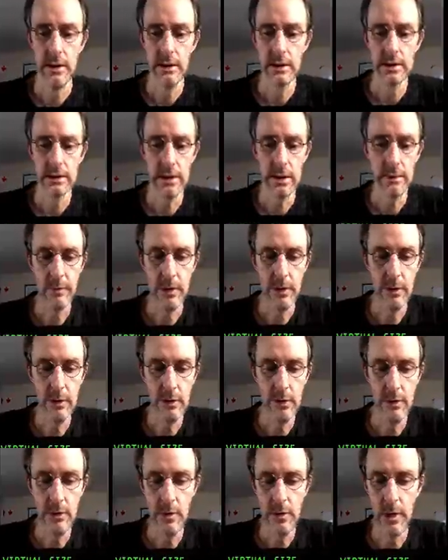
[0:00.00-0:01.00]
So I'm going to
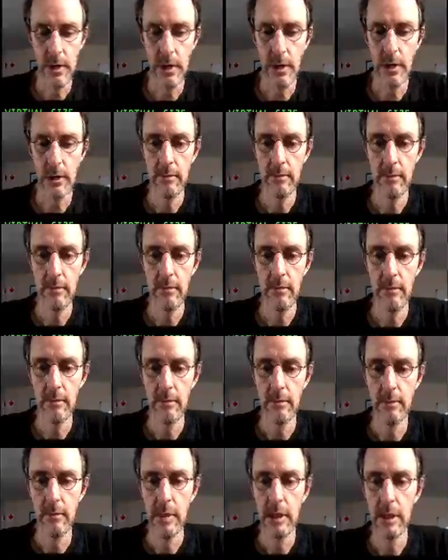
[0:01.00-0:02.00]
do
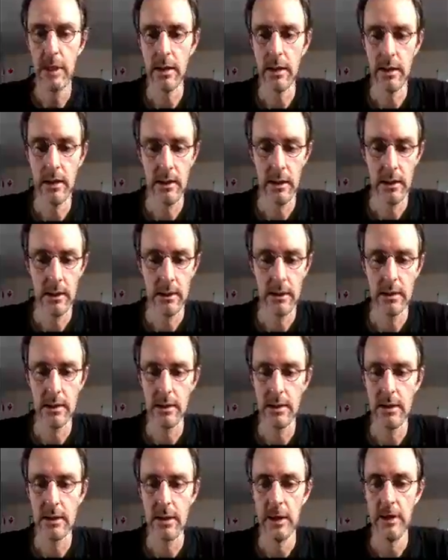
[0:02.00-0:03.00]
make
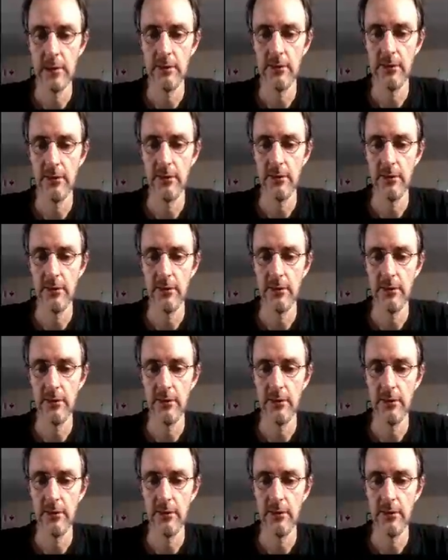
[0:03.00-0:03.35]
dev